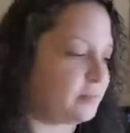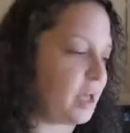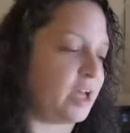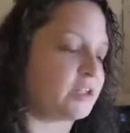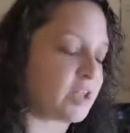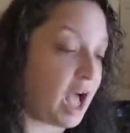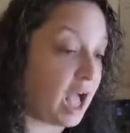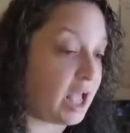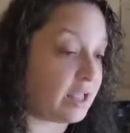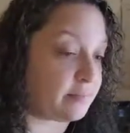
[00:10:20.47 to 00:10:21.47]
Gosh,
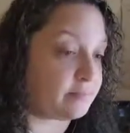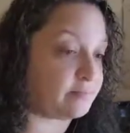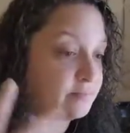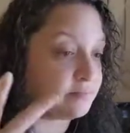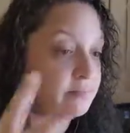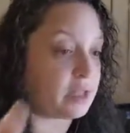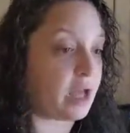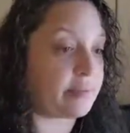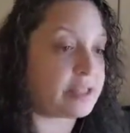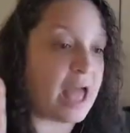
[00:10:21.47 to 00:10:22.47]
I'm
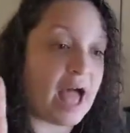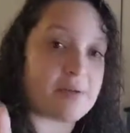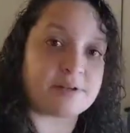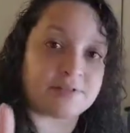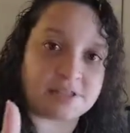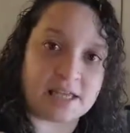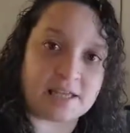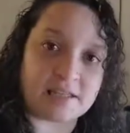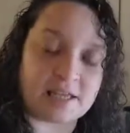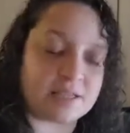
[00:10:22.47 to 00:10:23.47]
in the habit of
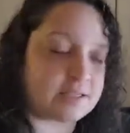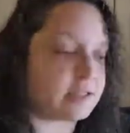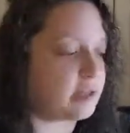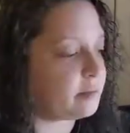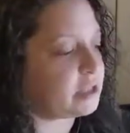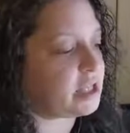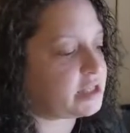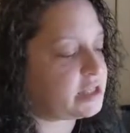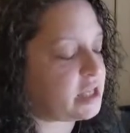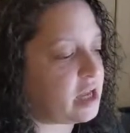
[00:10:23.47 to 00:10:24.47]
saying things, and then I'm like,
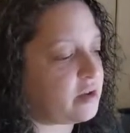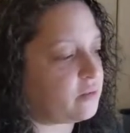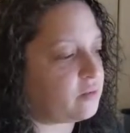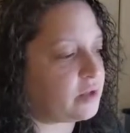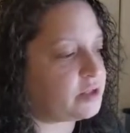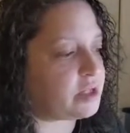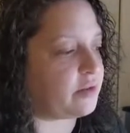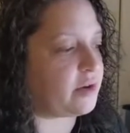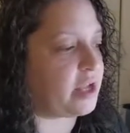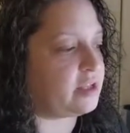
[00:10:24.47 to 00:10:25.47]
that's not
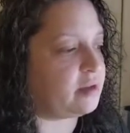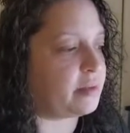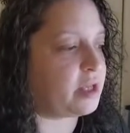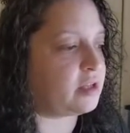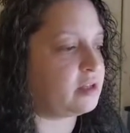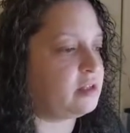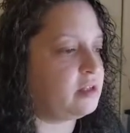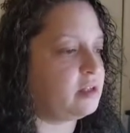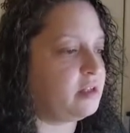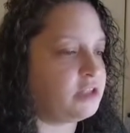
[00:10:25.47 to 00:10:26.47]
right. And I'm like,
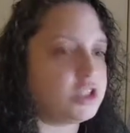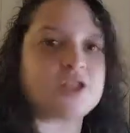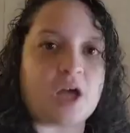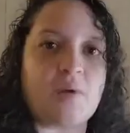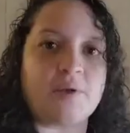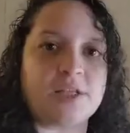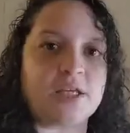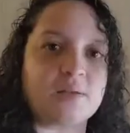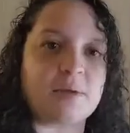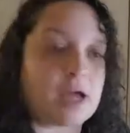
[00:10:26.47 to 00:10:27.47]
just go with
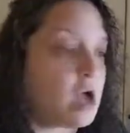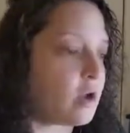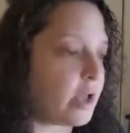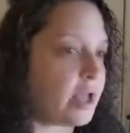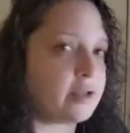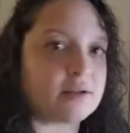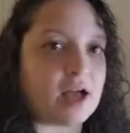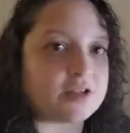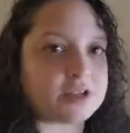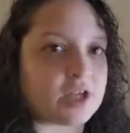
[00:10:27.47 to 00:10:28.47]
it. And I'm like, okay,
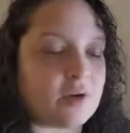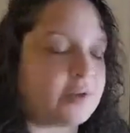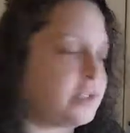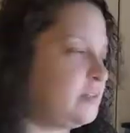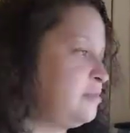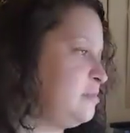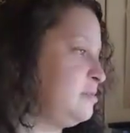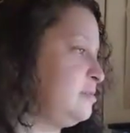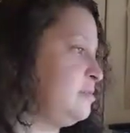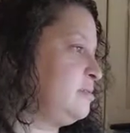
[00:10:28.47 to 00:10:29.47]
I'll just go with it.
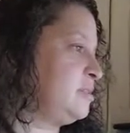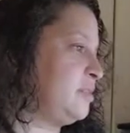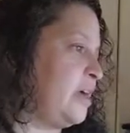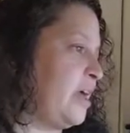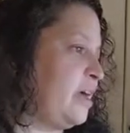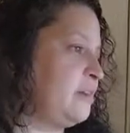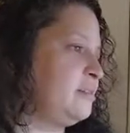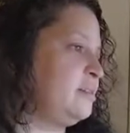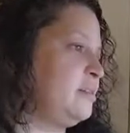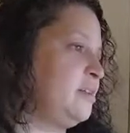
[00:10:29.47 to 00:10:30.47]
So yeah.
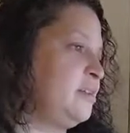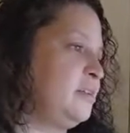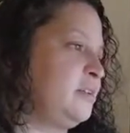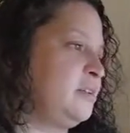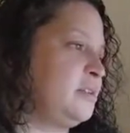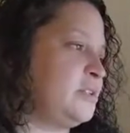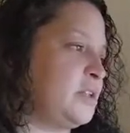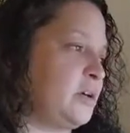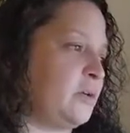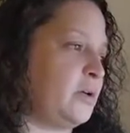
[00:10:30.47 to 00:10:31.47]

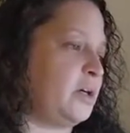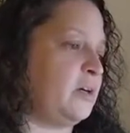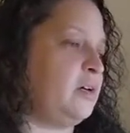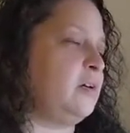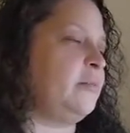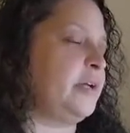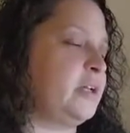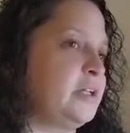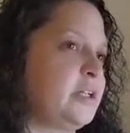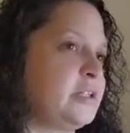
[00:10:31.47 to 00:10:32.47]
So, oh my
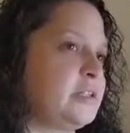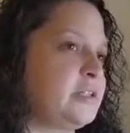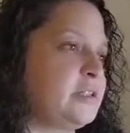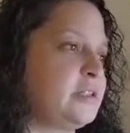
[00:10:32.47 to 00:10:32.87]
goodness.